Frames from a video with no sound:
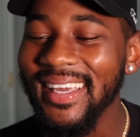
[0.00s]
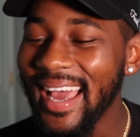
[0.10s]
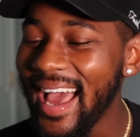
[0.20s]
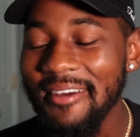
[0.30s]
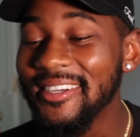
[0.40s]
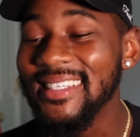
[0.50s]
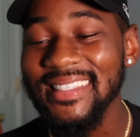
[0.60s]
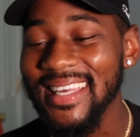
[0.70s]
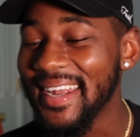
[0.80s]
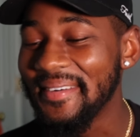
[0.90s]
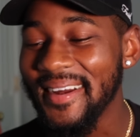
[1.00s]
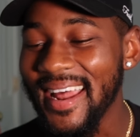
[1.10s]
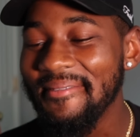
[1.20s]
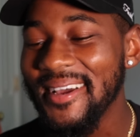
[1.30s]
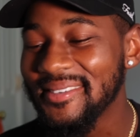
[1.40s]
However she said it, bro.
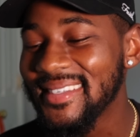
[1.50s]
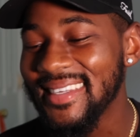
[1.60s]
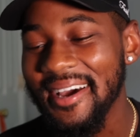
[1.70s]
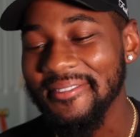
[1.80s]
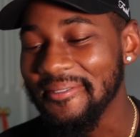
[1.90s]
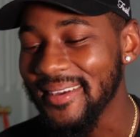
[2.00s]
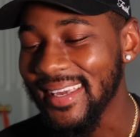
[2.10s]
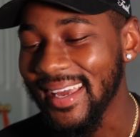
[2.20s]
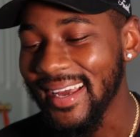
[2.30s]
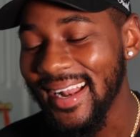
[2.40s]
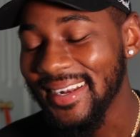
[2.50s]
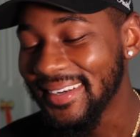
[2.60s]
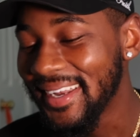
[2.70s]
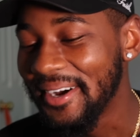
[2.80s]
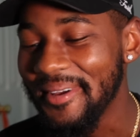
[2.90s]
That mess is tough to beat. I
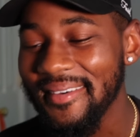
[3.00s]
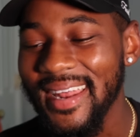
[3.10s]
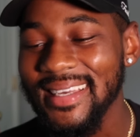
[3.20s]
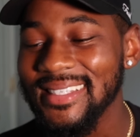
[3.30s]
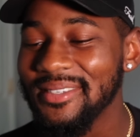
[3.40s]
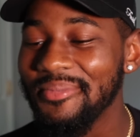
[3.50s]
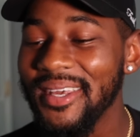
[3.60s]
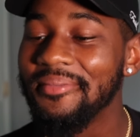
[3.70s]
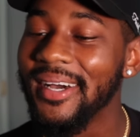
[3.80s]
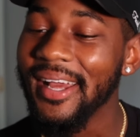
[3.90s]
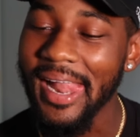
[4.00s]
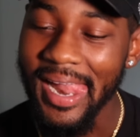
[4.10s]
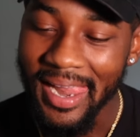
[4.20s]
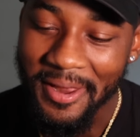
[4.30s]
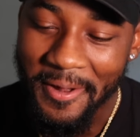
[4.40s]
don't know. Maybe that's just me, but
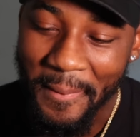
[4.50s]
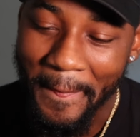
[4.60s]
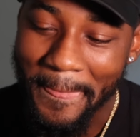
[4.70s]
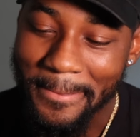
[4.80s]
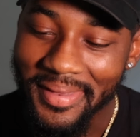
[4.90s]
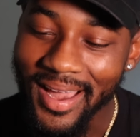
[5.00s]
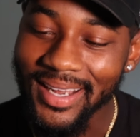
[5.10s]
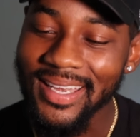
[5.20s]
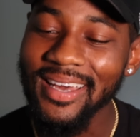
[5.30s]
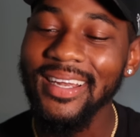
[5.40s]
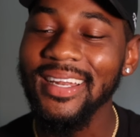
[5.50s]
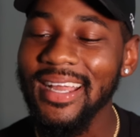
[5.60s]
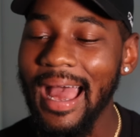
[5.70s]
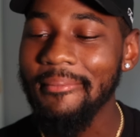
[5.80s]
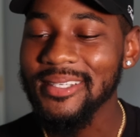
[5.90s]
y'all get down there in the
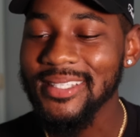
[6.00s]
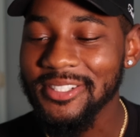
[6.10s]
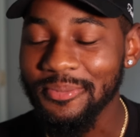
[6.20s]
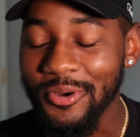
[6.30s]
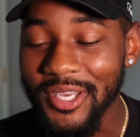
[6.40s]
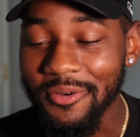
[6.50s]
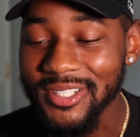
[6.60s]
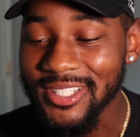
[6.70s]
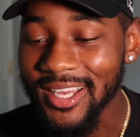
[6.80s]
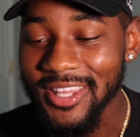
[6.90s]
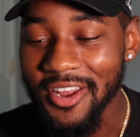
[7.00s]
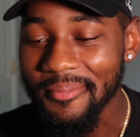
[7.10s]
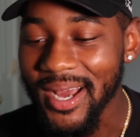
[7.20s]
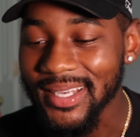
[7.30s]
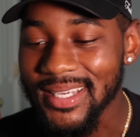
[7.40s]
comments. Let your boy know what y'all thought
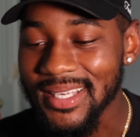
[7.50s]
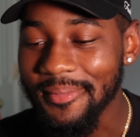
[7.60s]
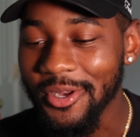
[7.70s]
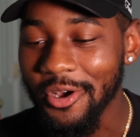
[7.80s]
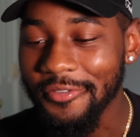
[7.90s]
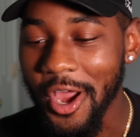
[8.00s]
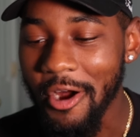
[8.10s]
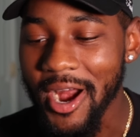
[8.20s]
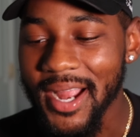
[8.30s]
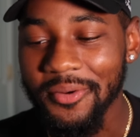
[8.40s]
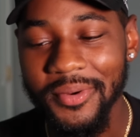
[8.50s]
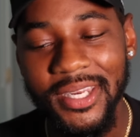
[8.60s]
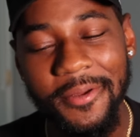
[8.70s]
about this. Let me know if y'all rocking with it.